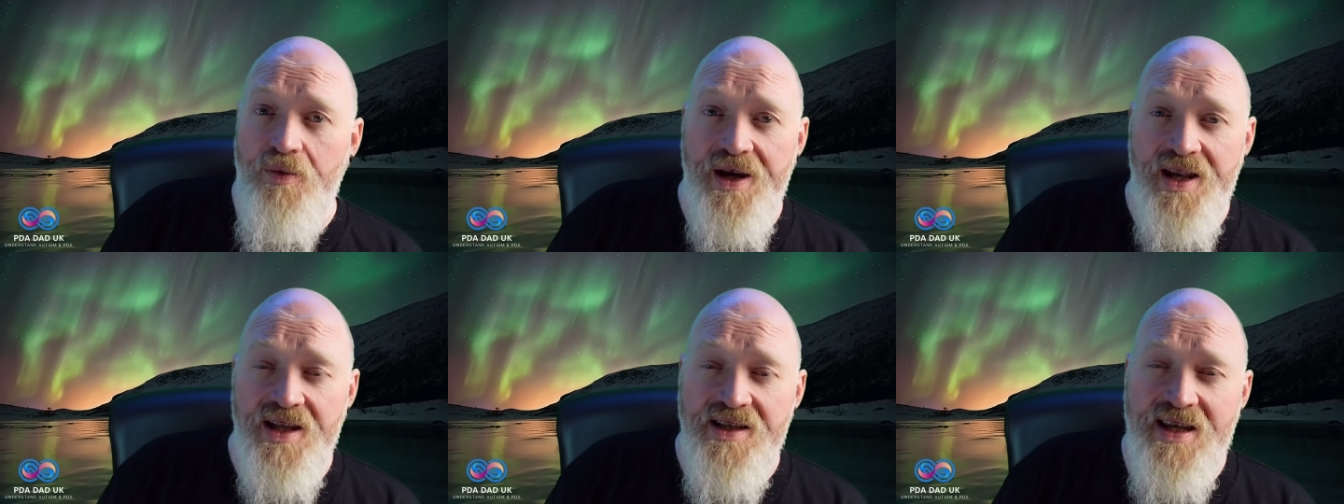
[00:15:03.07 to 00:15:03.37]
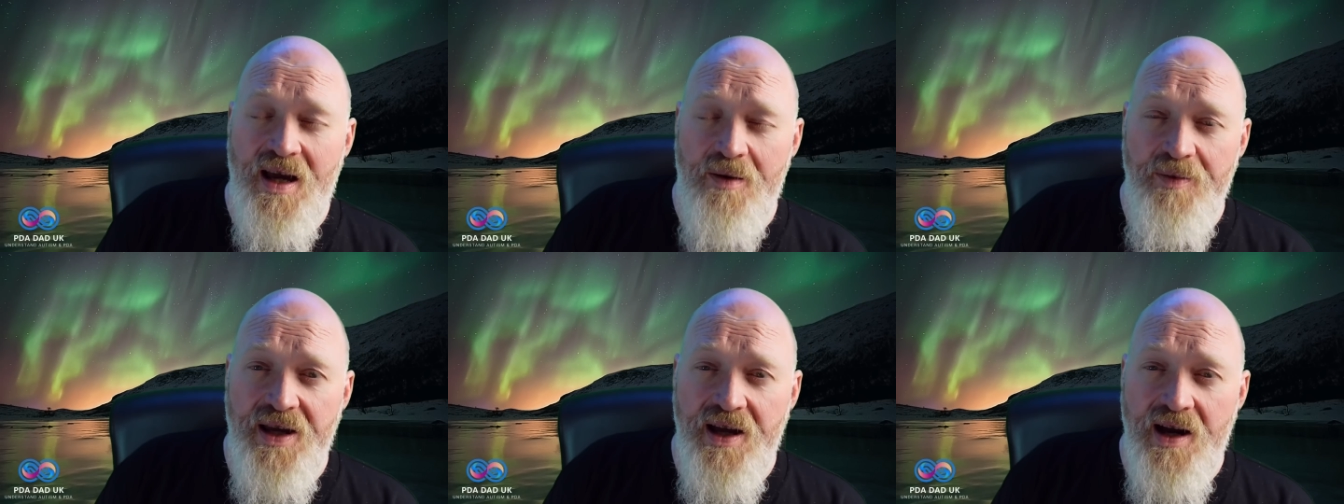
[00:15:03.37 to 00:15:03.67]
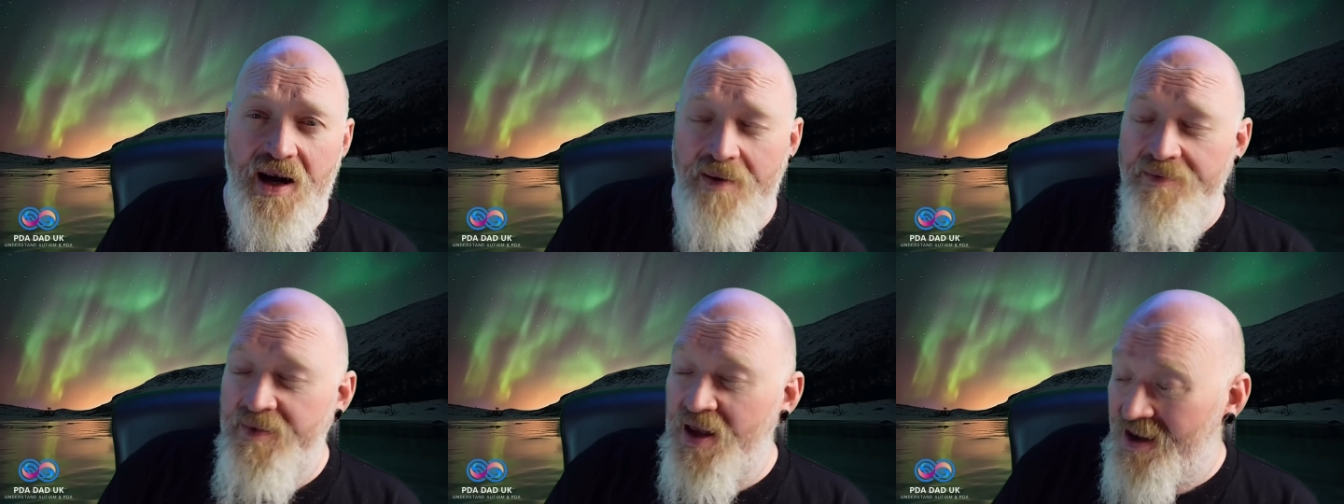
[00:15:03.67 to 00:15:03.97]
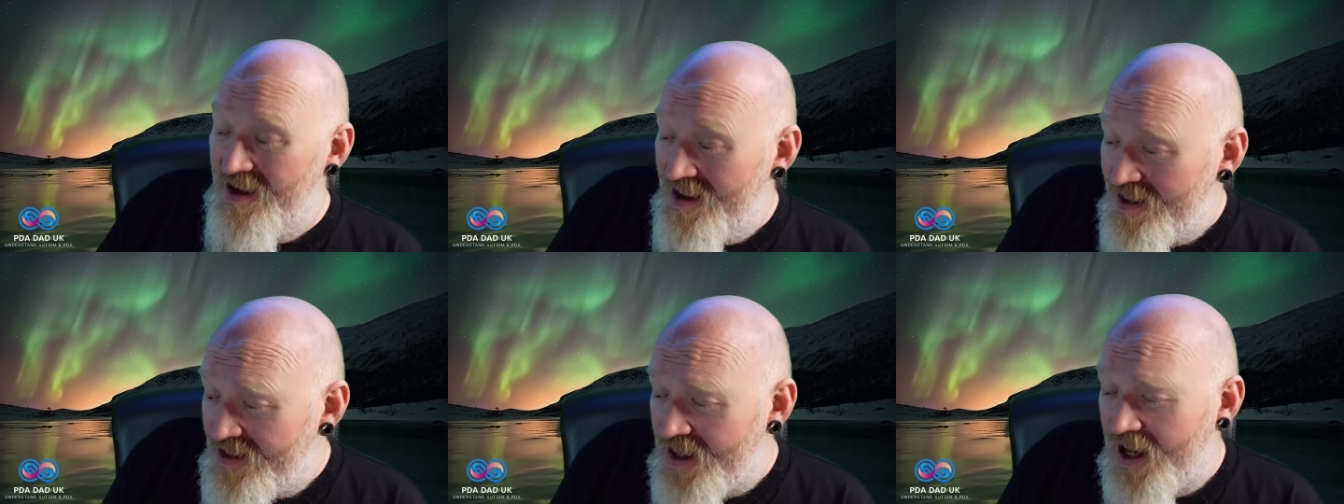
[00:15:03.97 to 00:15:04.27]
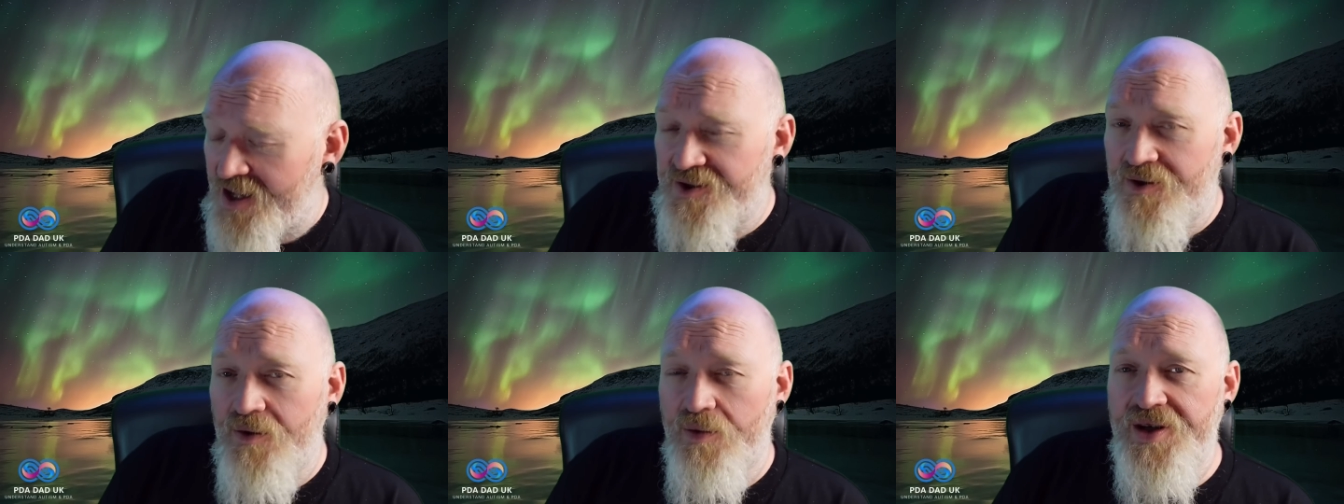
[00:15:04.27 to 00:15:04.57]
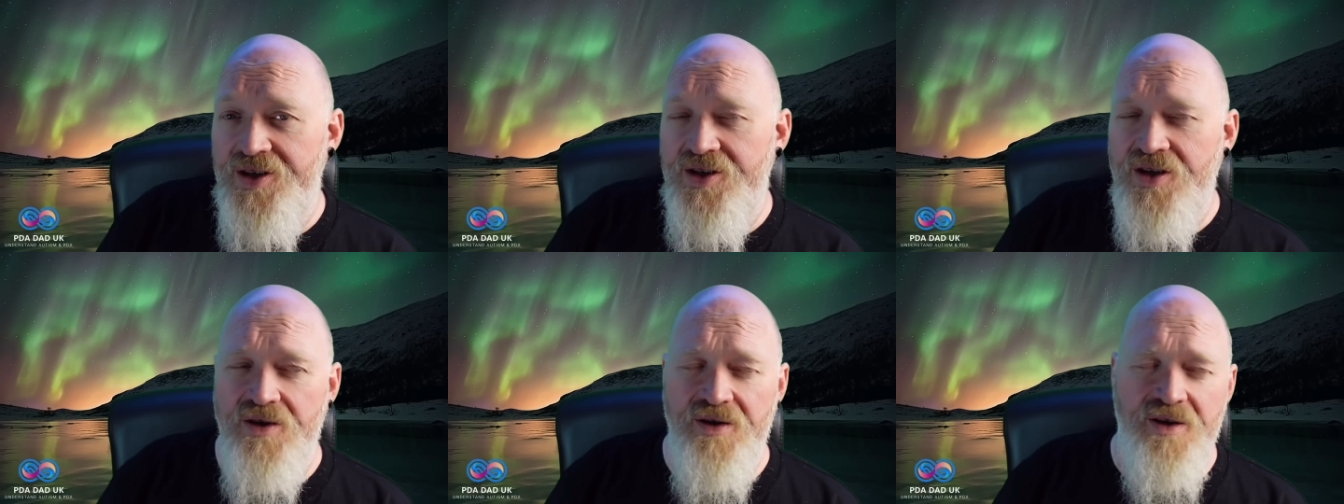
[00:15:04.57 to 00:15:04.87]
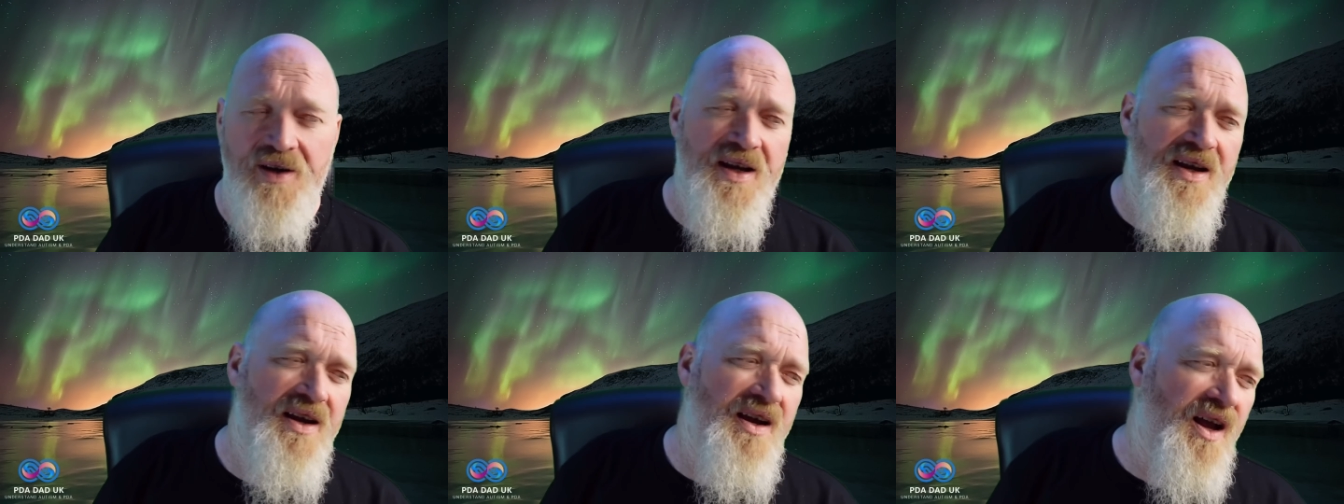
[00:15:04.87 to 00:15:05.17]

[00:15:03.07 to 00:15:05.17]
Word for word: when it's coming up, that's what we do.